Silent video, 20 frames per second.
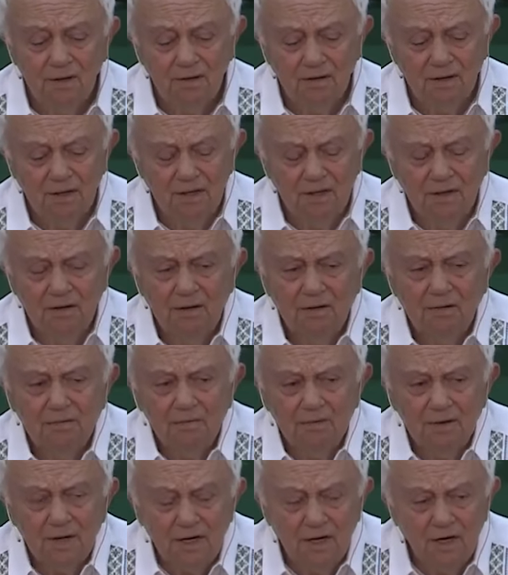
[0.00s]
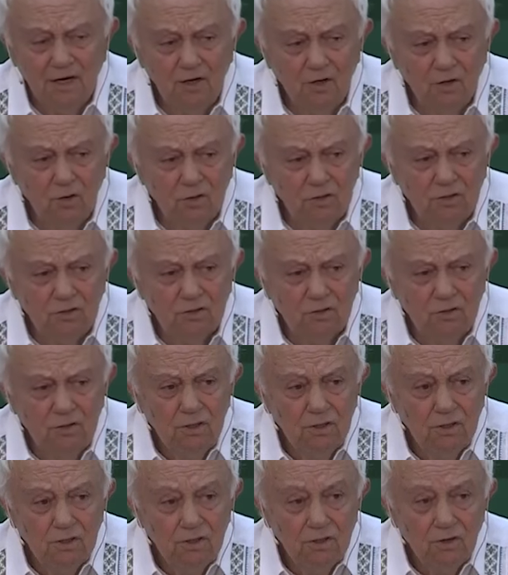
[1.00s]
uh, a lot
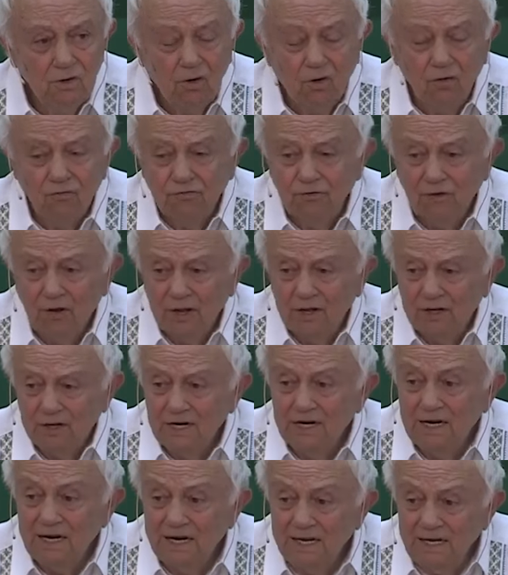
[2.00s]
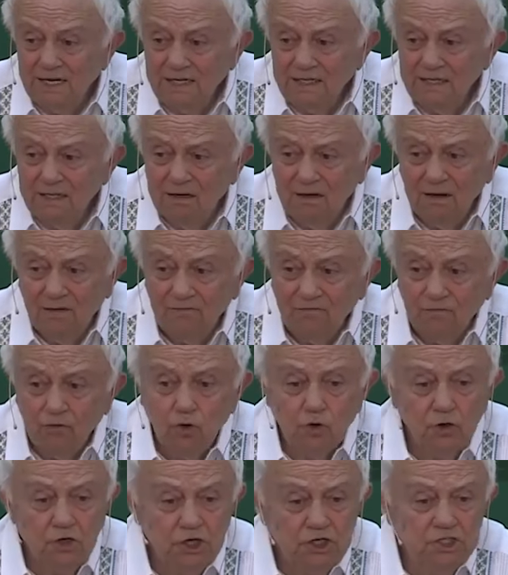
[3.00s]
of uh, need
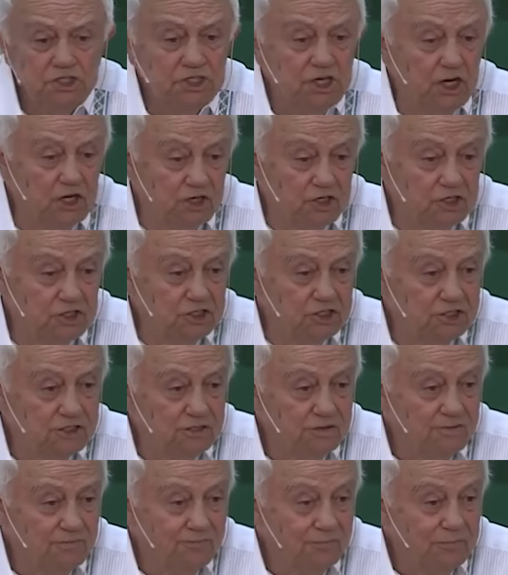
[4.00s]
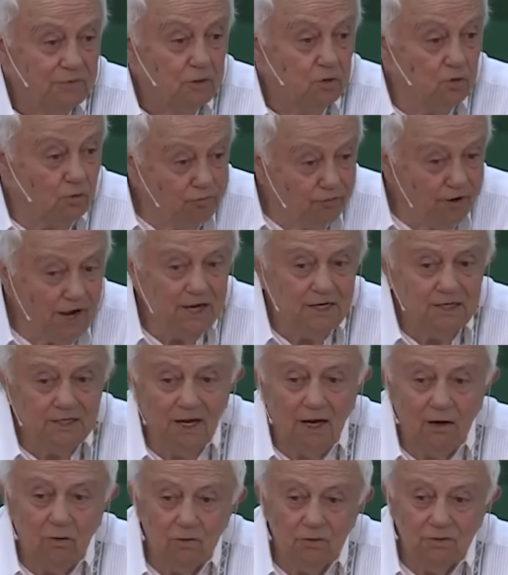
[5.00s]
for research to find
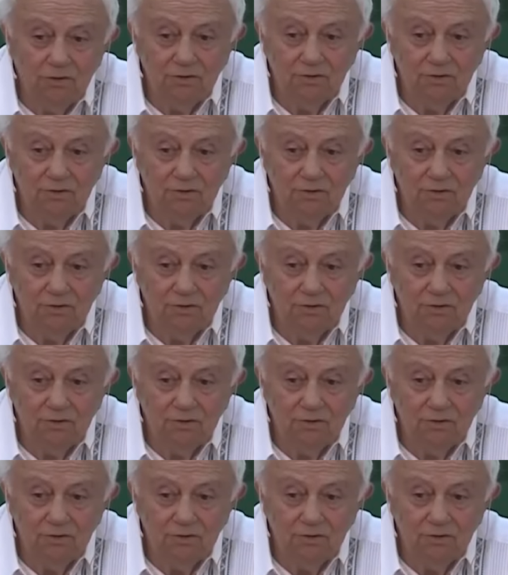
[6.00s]
out.